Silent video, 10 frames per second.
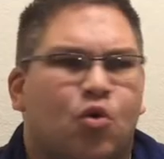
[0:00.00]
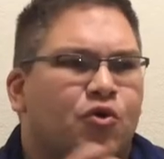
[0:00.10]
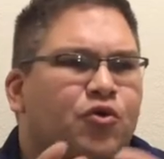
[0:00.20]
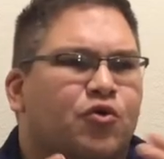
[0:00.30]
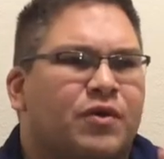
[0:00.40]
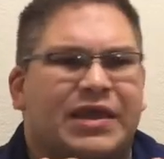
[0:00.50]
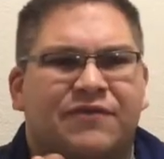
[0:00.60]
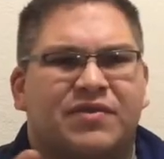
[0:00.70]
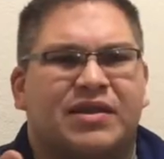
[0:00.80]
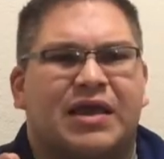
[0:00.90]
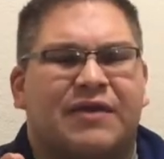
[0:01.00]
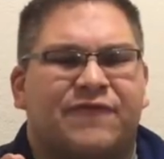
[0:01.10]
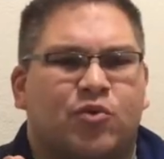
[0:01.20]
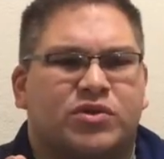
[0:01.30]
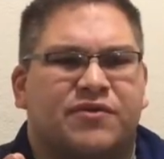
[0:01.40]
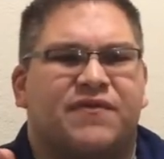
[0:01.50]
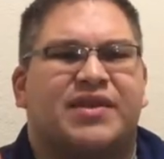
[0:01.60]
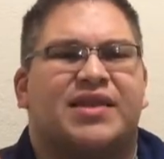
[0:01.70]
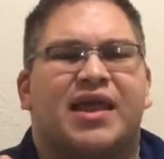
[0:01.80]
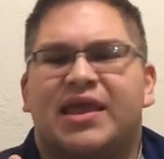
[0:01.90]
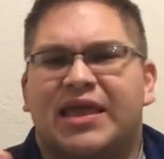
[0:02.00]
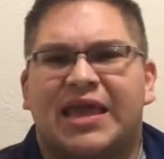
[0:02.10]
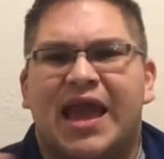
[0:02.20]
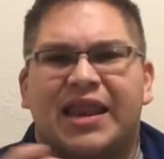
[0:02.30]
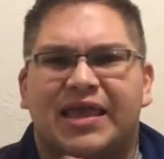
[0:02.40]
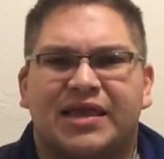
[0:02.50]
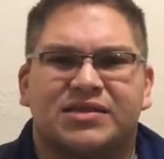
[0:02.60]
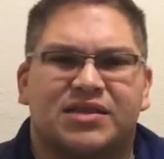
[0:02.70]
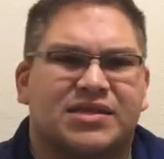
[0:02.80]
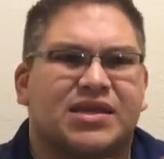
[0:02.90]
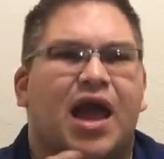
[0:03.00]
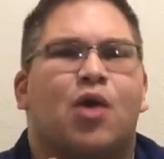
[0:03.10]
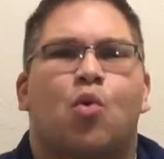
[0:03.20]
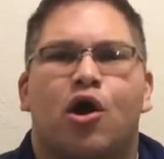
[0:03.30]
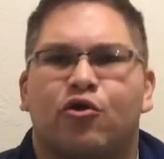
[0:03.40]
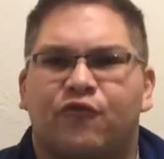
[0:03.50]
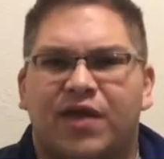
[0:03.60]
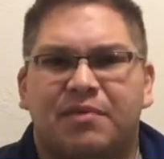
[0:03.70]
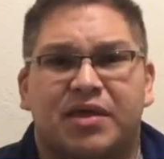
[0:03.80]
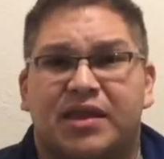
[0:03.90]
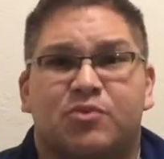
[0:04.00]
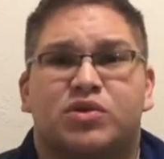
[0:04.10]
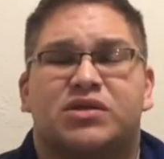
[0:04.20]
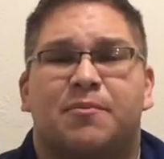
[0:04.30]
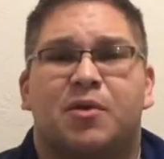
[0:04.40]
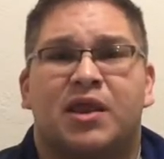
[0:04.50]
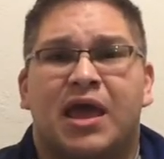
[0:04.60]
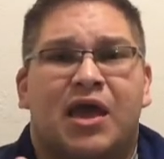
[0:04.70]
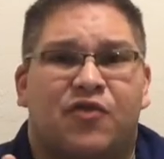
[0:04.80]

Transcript: Or even if it was a vendetta he had against the Skywalker family and it was someone